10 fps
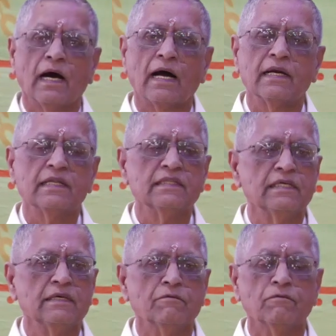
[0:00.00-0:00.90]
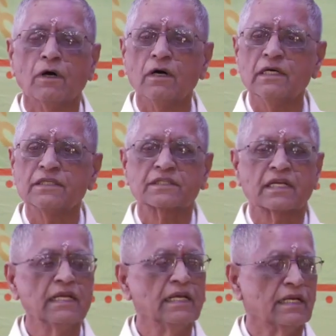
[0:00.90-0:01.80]
And in the world
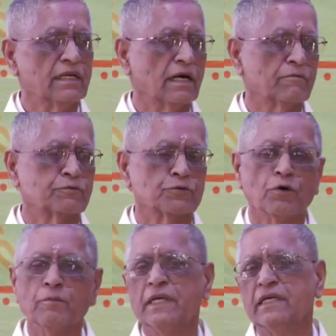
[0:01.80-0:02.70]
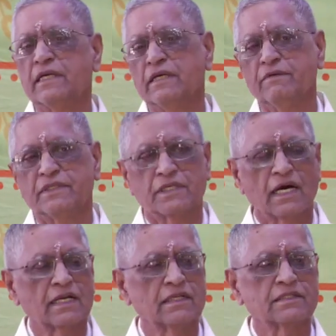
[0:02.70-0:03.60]
screen of so many TV
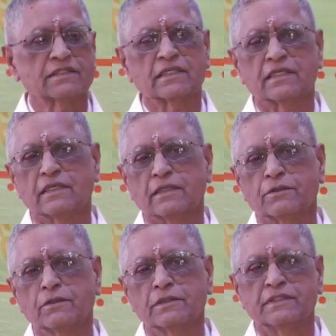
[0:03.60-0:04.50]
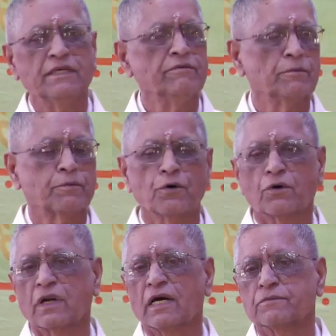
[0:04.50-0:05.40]
channels and TV
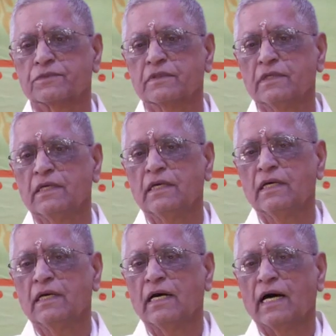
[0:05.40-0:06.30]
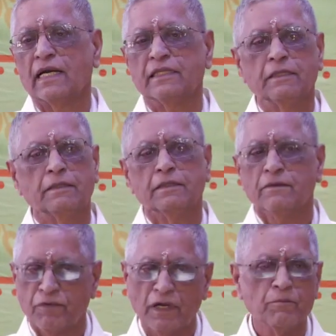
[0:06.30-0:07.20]
programs and the
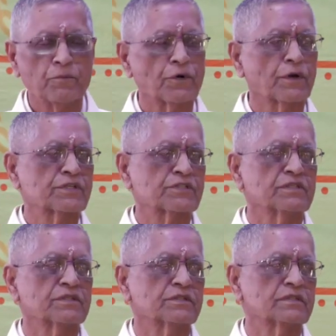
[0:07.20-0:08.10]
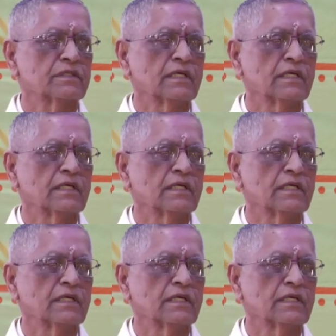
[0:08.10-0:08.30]
film productions